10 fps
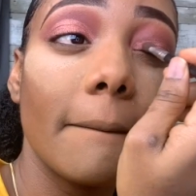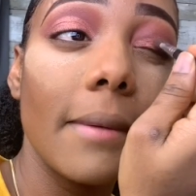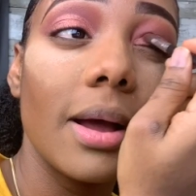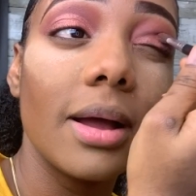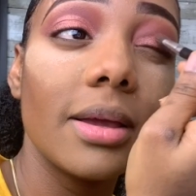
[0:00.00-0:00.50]

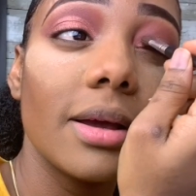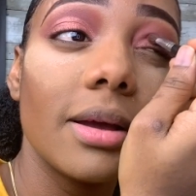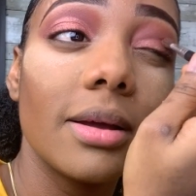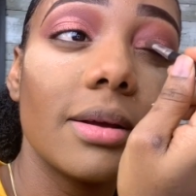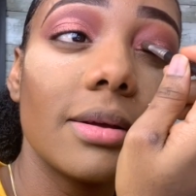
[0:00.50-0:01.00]
and I'm
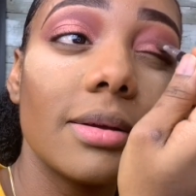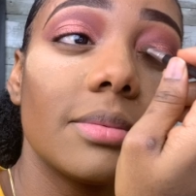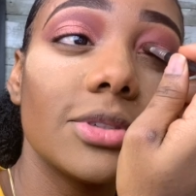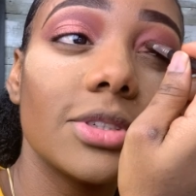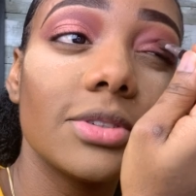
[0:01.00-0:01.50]
also
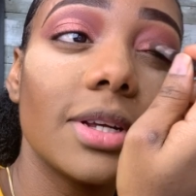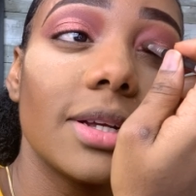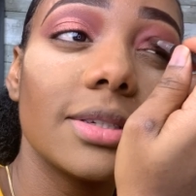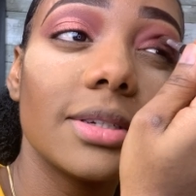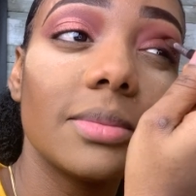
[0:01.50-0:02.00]
using
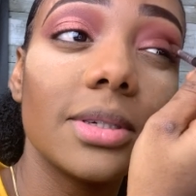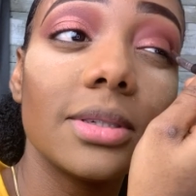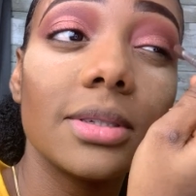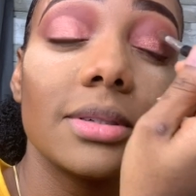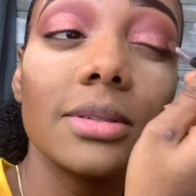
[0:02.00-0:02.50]
the
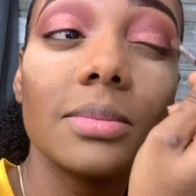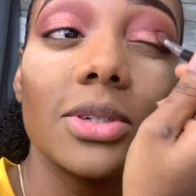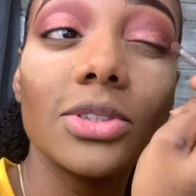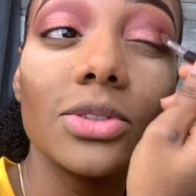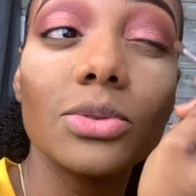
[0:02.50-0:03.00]
brush that I
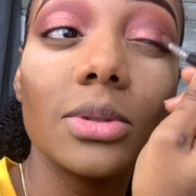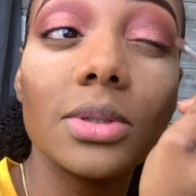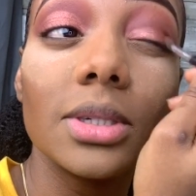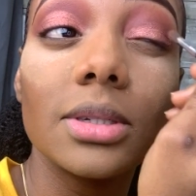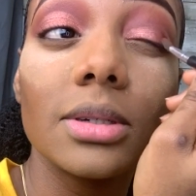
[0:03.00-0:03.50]
used to
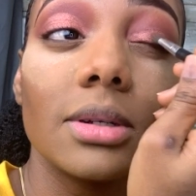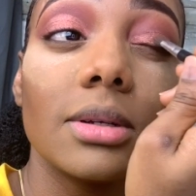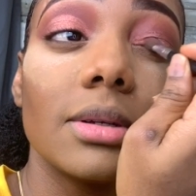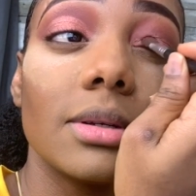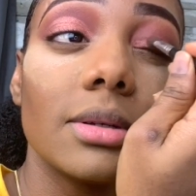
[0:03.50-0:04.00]
apply my
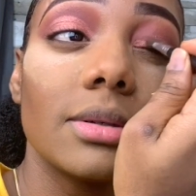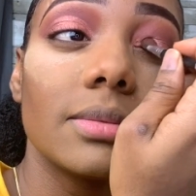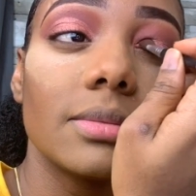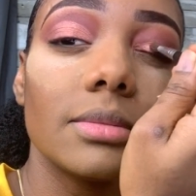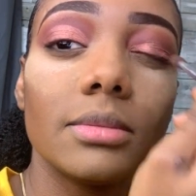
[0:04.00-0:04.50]
concealer
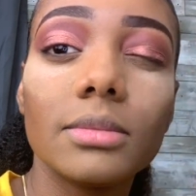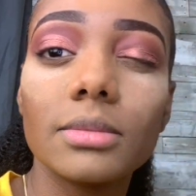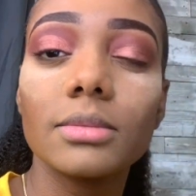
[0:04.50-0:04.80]
onto my